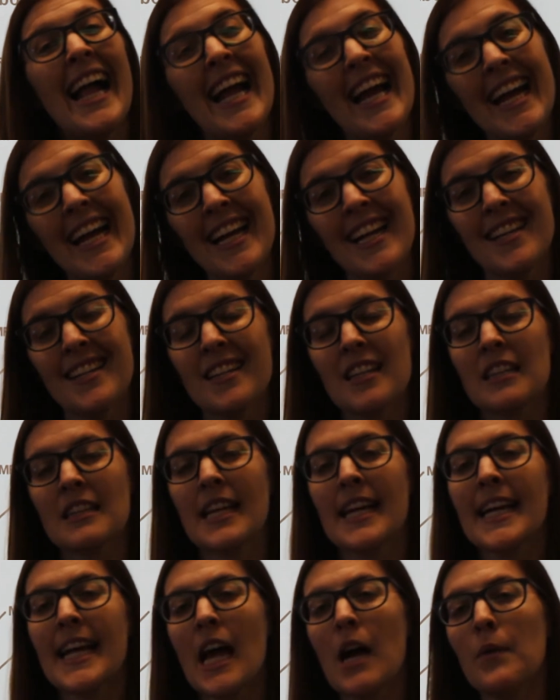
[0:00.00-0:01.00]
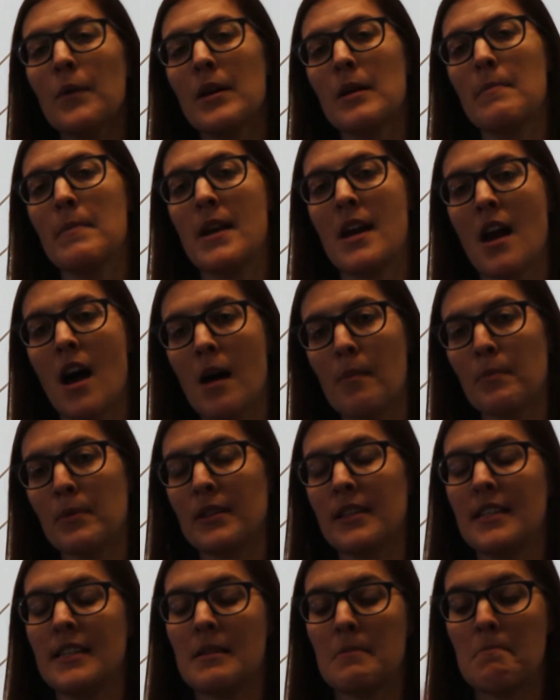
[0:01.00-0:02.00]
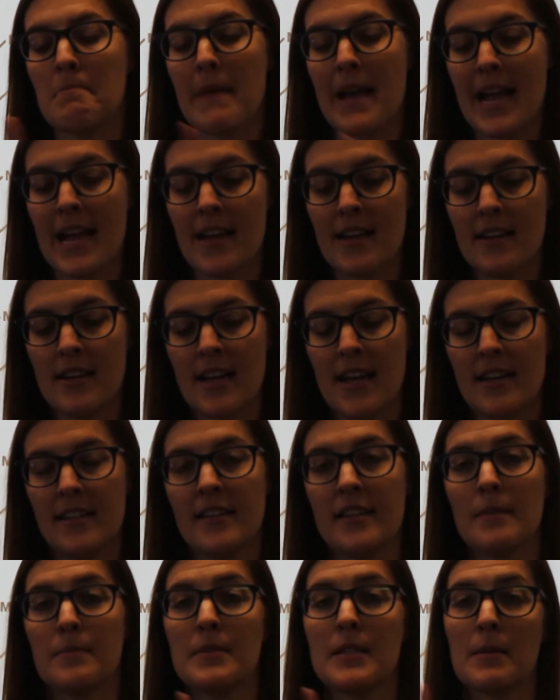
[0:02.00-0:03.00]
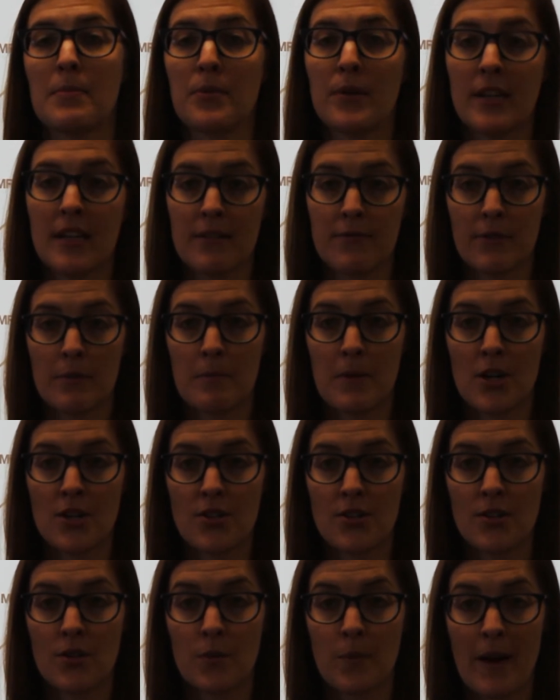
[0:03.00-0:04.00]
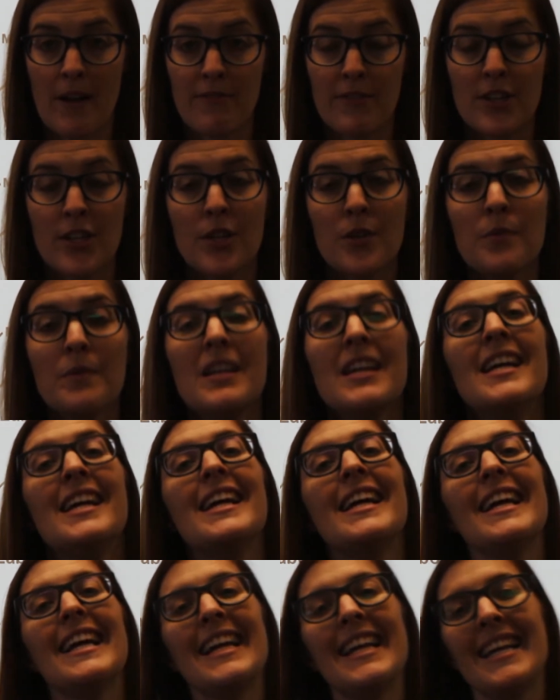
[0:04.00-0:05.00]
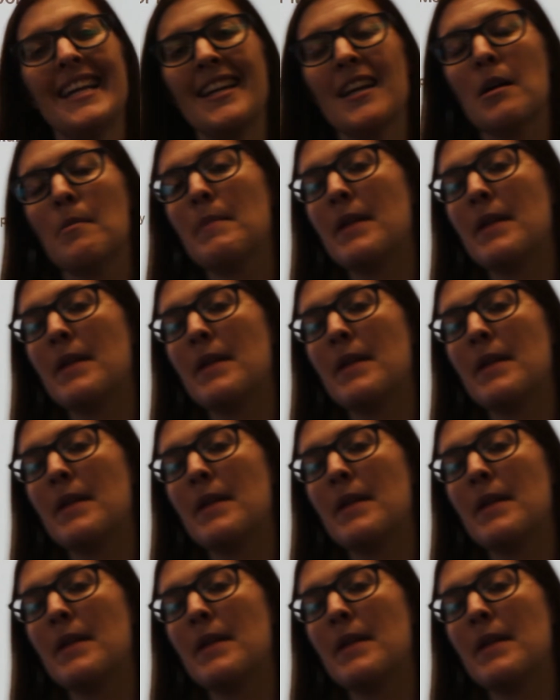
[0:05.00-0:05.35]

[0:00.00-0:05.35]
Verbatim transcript: And like how in a monopoly demand ended up separating from marginal revenue, in a